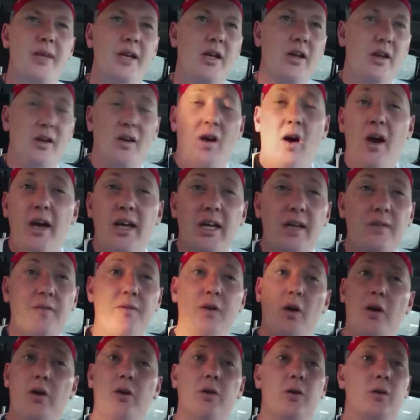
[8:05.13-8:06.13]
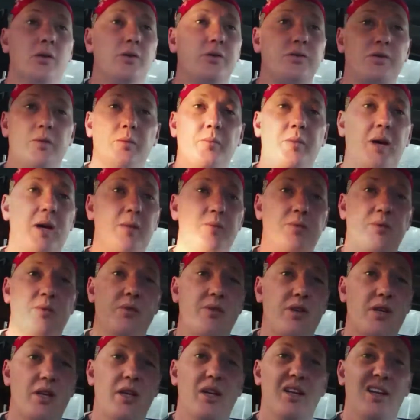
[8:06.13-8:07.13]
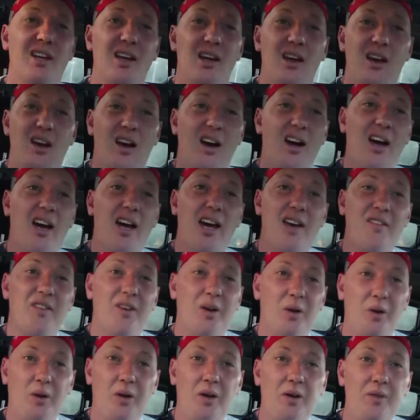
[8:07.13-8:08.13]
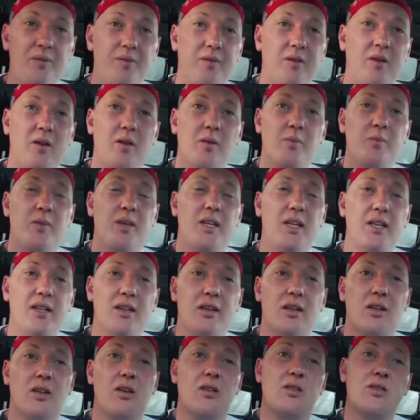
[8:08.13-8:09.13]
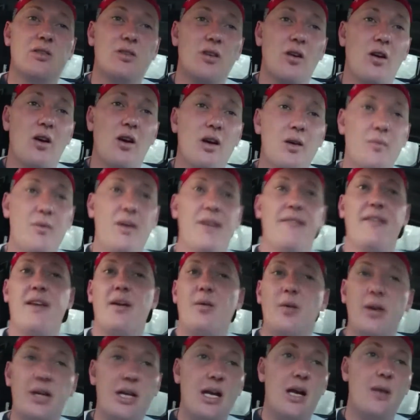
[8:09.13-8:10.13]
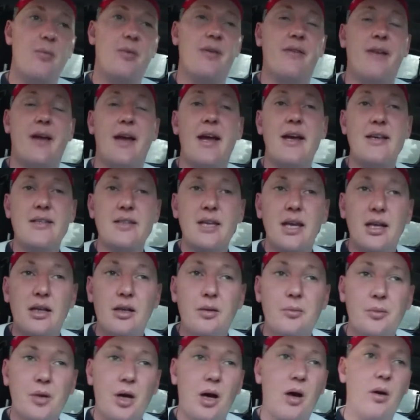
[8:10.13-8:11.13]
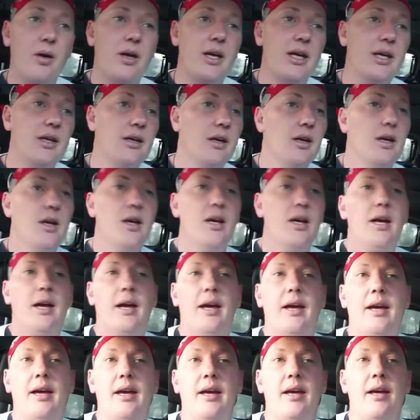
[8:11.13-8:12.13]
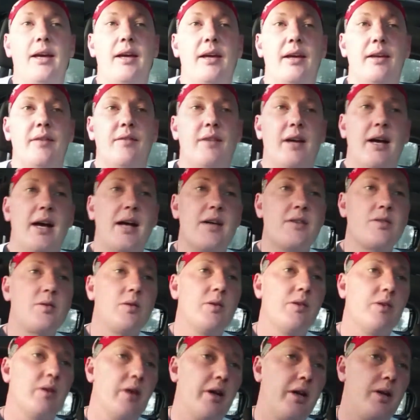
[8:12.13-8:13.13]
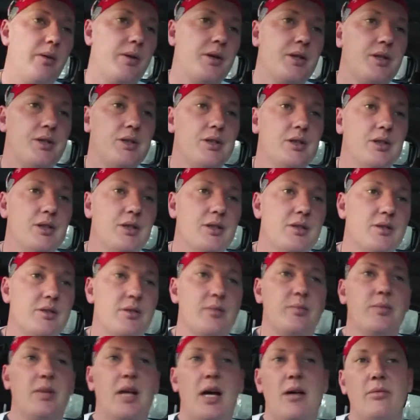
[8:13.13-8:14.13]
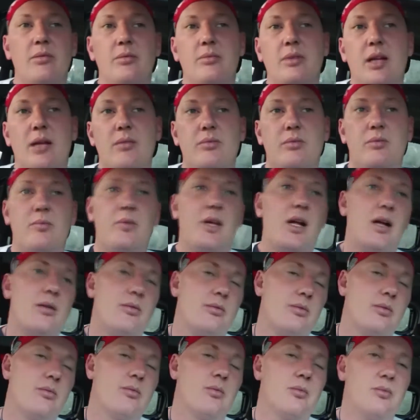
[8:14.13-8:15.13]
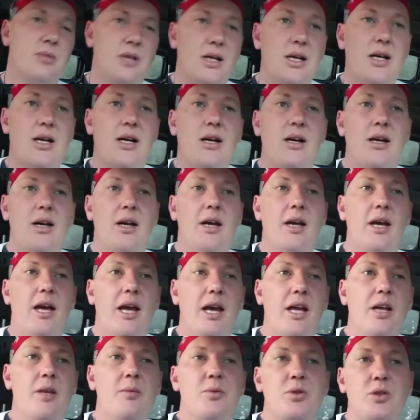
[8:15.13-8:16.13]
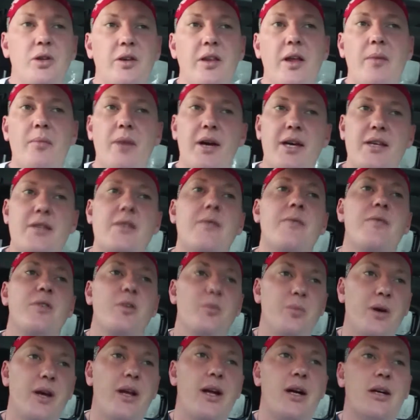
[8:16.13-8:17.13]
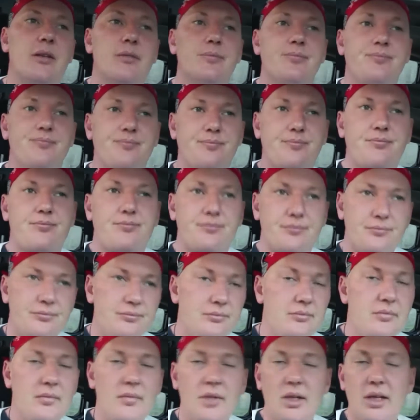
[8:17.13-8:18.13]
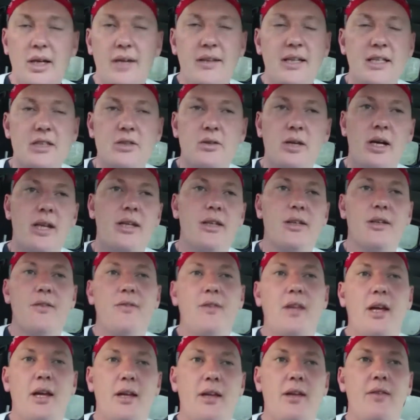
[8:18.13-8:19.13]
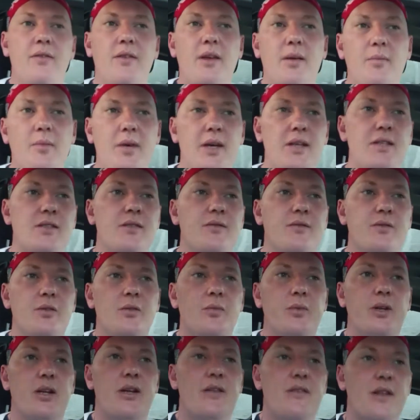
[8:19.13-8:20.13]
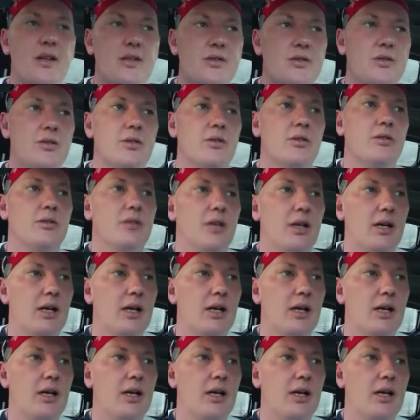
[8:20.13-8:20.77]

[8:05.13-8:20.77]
And look, I get phone calls from people that I haven't heard from in a long time, and they ring up and they ask how I'm going, and they ask all the right questions, and blah, blah, blah, blah, blah, blah, blah, blah. And I'm sure that makes them feel better. And that's great. If that makes them feel better, that's good.